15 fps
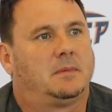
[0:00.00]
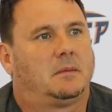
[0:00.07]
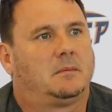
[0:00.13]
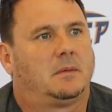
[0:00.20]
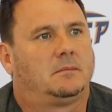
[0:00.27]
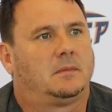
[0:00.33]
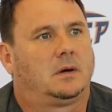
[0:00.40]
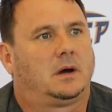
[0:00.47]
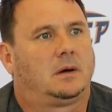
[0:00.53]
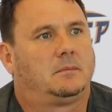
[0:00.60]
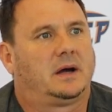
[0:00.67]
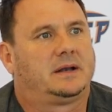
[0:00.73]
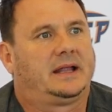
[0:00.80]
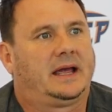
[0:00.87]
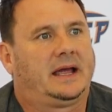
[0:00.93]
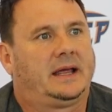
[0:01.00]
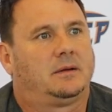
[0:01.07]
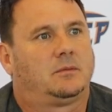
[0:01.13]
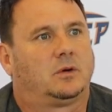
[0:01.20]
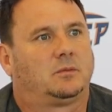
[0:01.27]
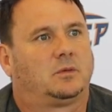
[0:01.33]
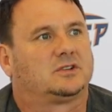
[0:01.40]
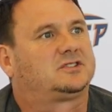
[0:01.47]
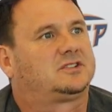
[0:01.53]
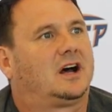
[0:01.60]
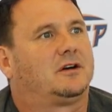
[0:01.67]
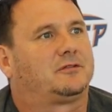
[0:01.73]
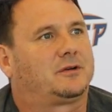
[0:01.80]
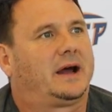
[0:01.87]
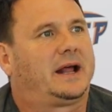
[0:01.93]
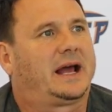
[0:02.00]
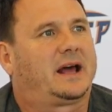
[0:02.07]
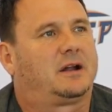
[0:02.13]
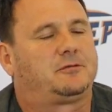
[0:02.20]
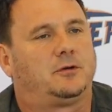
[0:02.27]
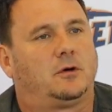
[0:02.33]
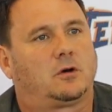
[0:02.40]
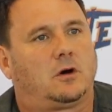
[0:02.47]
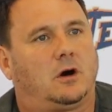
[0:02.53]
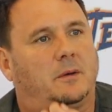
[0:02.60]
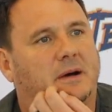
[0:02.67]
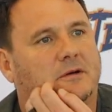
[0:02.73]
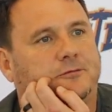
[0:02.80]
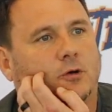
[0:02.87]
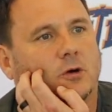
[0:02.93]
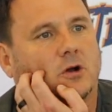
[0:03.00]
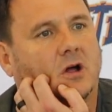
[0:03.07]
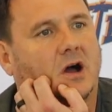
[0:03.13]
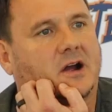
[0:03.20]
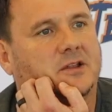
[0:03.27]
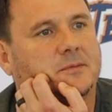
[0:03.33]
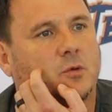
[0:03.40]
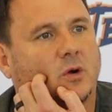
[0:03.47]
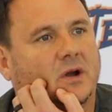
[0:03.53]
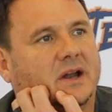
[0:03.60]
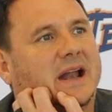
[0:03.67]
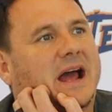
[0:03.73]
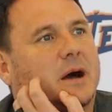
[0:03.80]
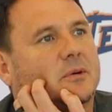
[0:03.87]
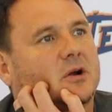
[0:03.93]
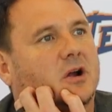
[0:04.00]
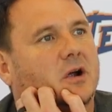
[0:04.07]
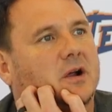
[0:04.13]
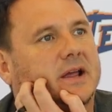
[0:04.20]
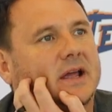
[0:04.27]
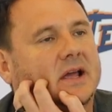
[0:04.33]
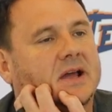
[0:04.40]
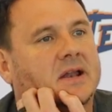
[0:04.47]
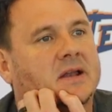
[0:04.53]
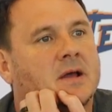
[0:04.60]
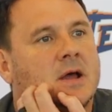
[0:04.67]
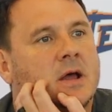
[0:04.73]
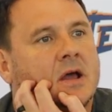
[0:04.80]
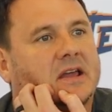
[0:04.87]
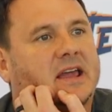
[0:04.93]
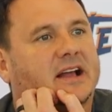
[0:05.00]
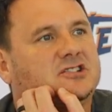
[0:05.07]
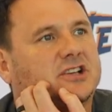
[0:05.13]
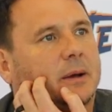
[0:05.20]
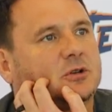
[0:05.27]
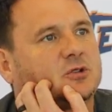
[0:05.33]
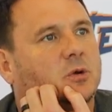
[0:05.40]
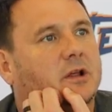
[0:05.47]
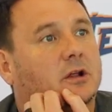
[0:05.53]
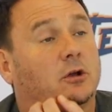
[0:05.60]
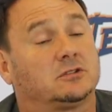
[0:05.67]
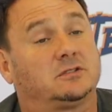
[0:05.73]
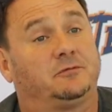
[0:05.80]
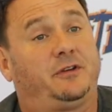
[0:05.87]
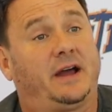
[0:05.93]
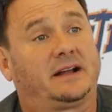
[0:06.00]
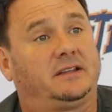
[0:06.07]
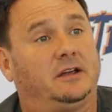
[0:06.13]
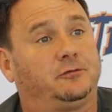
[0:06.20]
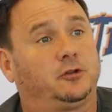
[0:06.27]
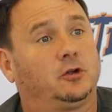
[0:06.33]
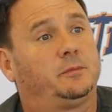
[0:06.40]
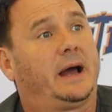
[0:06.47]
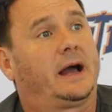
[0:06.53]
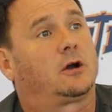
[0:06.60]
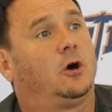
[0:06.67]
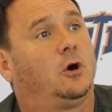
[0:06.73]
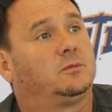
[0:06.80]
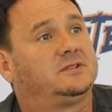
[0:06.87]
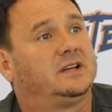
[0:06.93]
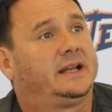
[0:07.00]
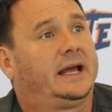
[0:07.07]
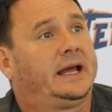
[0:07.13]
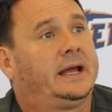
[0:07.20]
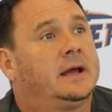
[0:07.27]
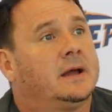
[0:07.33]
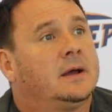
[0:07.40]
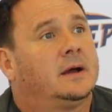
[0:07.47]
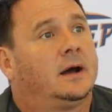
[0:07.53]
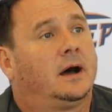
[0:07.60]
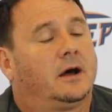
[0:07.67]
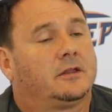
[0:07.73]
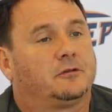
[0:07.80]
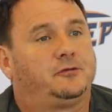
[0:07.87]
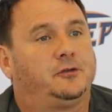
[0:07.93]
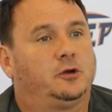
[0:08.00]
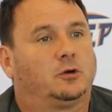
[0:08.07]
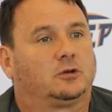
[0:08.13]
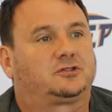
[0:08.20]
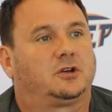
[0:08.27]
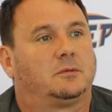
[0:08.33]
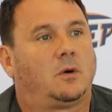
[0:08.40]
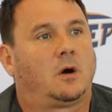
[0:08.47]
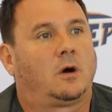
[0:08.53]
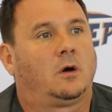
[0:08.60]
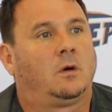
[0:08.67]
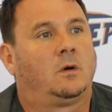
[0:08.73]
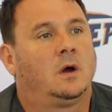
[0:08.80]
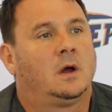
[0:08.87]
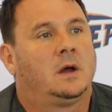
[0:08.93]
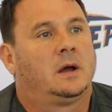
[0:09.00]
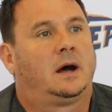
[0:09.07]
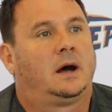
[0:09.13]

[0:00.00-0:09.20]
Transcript: Monday was tough, right? I got a phone call about 4 o'clock in the morning in Albuquerque, and KJ was really close. In fact, he flew back home today. The funeral's tomorrow.